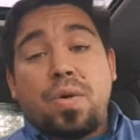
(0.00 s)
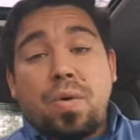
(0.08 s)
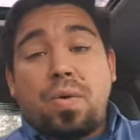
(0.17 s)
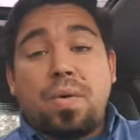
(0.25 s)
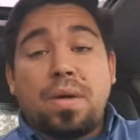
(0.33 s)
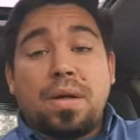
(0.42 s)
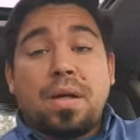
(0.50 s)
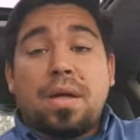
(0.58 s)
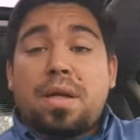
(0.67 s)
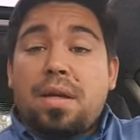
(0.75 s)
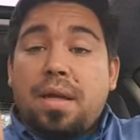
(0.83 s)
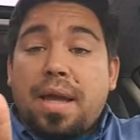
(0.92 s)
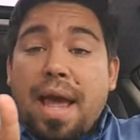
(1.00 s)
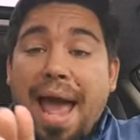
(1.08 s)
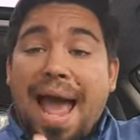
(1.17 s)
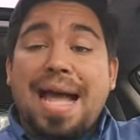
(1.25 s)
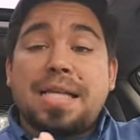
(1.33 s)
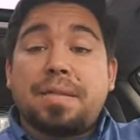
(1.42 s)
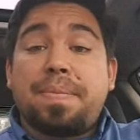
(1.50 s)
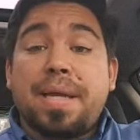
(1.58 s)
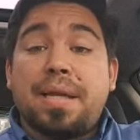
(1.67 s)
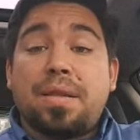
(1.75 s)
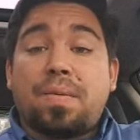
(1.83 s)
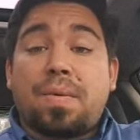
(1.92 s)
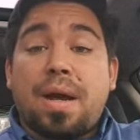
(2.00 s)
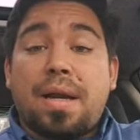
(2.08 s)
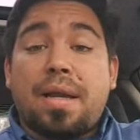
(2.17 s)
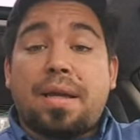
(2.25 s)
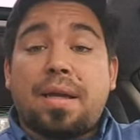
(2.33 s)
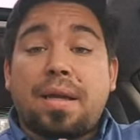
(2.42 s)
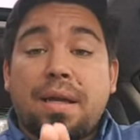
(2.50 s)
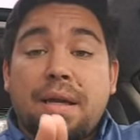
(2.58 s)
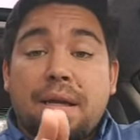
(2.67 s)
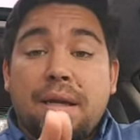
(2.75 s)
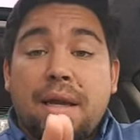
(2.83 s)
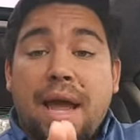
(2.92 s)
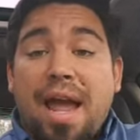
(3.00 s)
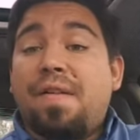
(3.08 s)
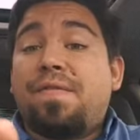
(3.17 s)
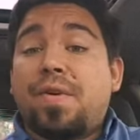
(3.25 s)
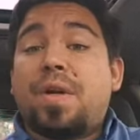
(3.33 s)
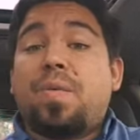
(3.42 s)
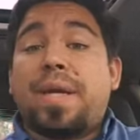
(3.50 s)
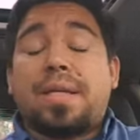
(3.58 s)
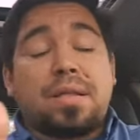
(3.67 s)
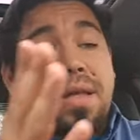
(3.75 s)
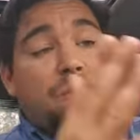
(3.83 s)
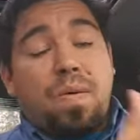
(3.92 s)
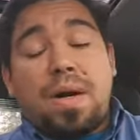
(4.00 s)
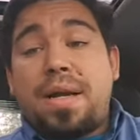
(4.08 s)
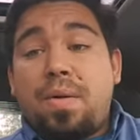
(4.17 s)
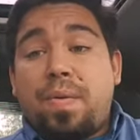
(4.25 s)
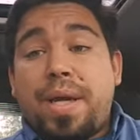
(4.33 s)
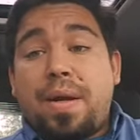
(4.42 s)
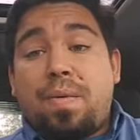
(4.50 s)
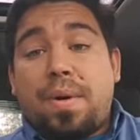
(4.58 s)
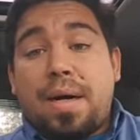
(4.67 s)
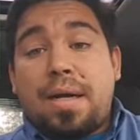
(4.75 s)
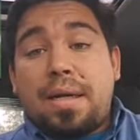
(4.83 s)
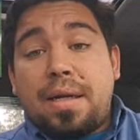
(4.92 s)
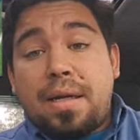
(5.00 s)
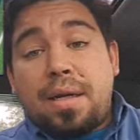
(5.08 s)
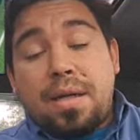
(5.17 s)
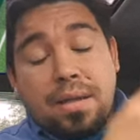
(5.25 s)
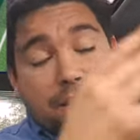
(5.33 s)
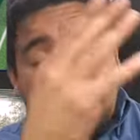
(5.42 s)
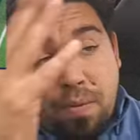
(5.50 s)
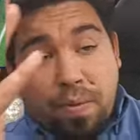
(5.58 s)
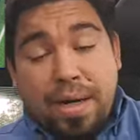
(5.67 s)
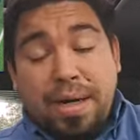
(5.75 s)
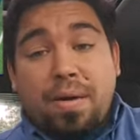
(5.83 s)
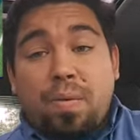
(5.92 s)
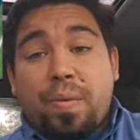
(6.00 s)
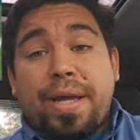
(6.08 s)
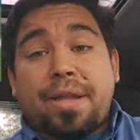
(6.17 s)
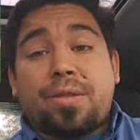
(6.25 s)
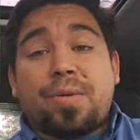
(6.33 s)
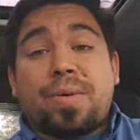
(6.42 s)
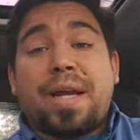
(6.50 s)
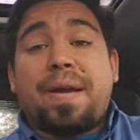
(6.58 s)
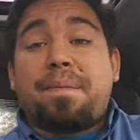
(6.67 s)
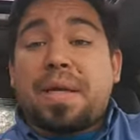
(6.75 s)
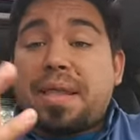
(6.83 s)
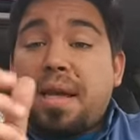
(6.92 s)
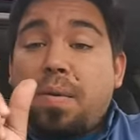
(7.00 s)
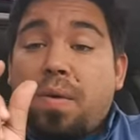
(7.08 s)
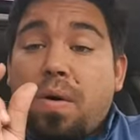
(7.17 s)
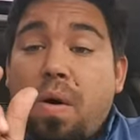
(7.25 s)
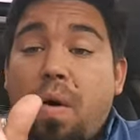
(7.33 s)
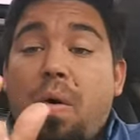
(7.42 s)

who has been in the running every week. So they won it in week 1. They're winning in week 3, but they were